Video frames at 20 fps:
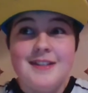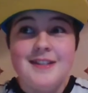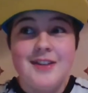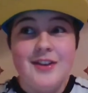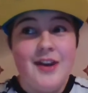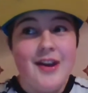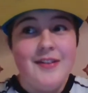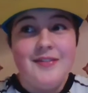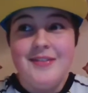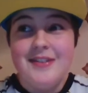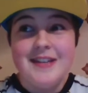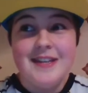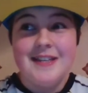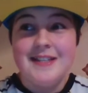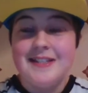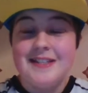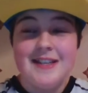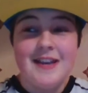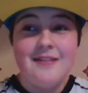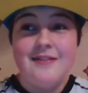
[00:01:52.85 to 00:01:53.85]
so
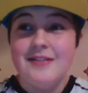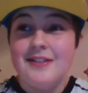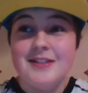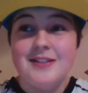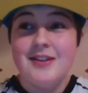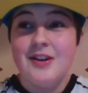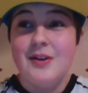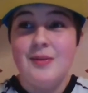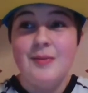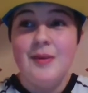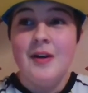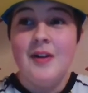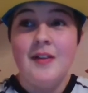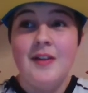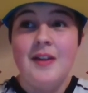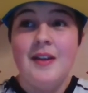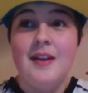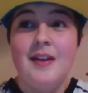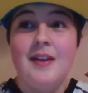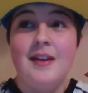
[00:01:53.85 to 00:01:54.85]
everything's everything's going well.
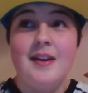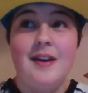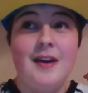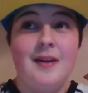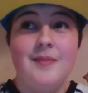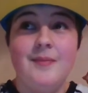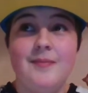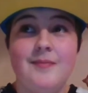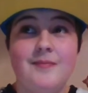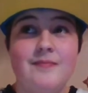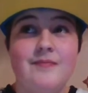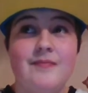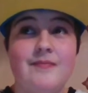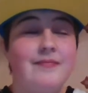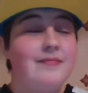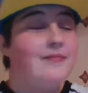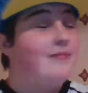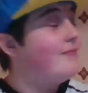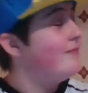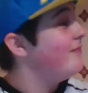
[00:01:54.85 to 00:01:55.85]
I'm
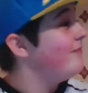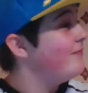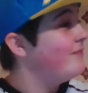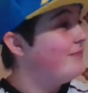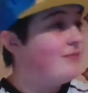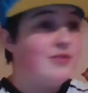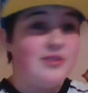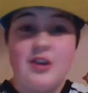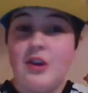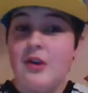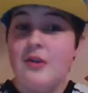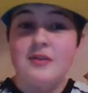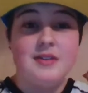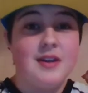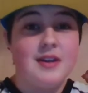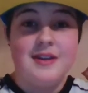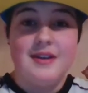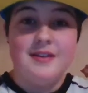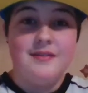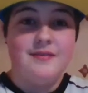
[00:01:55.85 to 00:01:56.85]
so
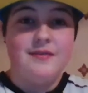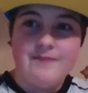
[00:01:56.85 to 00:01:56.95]
excited